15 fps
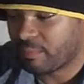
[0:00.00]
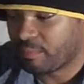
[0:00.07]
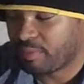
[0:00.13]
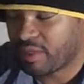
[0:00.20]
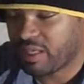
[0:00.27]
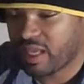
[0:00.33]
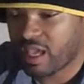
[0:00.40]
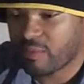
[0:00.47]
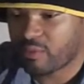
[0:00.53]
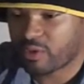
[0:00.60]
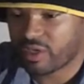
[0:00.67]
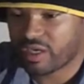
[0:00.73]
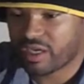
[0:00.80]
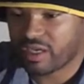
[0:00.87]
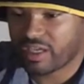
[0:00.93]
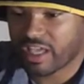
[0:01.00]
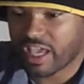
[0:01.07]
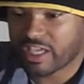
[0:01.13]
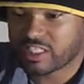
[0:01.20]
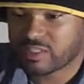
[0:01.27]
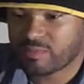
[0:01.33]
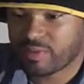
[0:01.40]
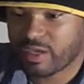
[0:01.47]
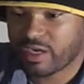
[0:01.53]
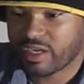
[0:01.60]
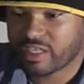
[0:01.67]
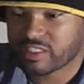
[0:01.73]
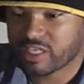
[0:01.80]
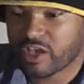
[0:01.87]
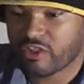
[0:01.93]
Being able to
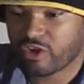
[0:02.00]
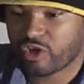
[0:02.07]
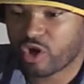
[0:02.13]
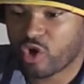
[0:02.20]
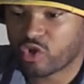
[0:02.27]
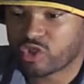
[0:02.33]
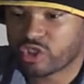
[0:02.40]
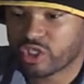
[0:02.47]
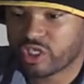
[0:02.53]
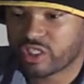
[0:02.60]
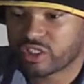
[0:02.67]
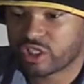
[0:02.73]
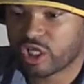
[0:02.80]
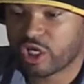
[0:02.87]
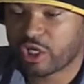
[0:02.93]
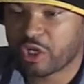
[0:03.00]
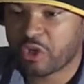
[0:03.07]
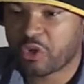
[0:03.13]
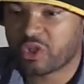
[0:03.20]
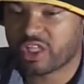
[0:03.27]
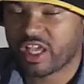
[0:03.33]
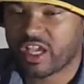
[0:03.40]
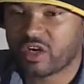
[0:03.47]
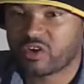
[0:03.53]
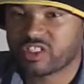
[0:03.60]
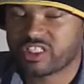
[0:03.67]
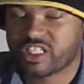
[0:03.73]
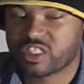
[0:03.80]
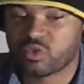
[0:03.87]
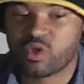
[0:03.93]
experience other cultures, learning new
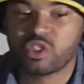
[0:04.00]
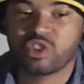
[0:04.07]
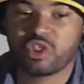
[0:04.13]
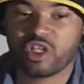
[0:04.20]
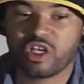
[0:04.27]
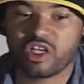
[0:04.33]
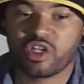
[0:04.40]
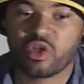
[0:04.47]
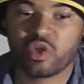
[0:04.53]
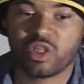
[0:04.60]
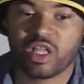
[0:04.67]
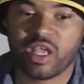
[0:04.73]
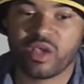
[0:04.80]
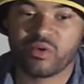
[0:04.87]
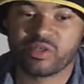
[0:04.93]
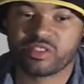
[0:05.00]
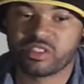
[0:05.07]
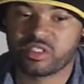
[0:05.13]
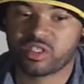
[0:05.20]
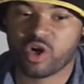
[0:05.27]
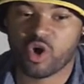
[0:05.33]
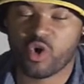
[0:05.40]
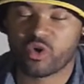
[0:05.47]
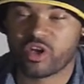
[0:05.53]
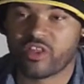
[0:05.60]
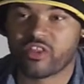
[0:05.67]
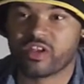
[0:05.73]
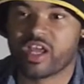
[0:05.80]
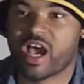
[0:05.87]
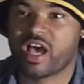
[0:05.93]
languages. Once you learn a new language, it's a whole
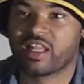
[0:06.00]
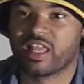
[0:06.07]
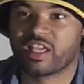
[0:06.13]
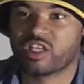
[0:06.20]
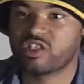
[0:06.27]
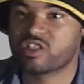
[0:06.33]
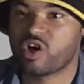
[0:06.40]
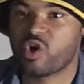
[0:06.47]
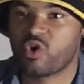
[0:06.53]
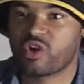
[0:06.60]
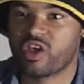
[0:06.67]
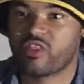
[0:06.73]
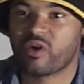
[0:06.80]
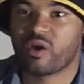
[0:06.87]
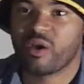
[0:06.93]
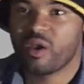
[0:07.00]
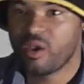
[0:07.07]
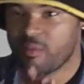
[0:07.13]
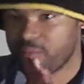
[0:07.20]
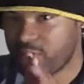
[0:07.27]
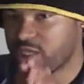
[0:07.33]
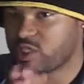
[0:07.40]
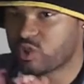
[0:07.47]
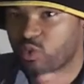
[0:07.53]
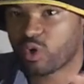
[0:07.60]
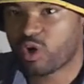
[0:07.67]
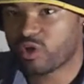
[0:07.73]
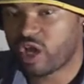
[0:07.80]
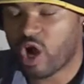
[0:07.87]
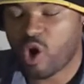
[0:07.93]
nother dialect. There's a whole nother piece of
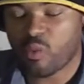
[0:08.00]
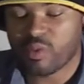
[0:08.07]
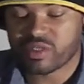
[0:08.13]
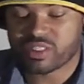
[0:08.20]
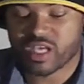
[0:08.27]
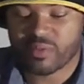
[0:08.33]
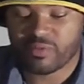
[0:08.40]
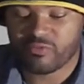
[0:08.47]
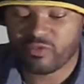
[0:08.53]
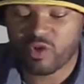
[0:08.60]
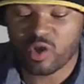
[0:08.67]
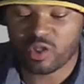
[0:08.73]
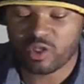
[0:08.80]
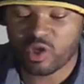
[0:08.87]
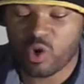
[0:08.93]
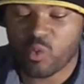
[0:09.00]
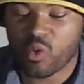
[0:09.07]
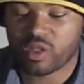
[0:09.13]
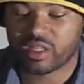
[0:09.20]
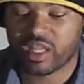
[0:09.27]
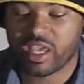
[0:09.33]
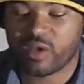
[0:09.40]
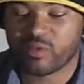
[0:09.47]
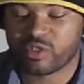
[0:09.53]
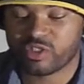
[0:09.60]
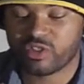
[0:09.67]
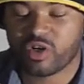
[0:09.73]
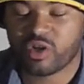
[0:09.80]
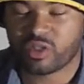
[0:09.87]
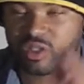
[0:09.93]
world that opens up. If you only know one language,
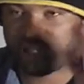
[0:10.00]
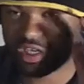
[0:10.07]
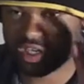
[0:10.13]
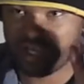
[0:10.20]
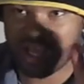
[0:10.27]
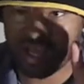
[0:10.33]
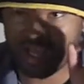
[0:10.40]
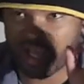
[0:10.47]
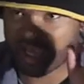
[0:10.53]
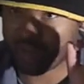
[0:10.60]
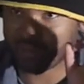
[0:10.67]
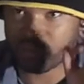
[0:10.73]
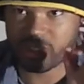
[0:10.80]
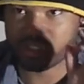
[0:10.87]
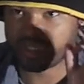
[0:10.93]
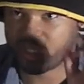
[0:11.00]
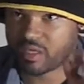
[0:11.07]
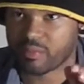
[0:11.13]
you're only looking at it like a piece of the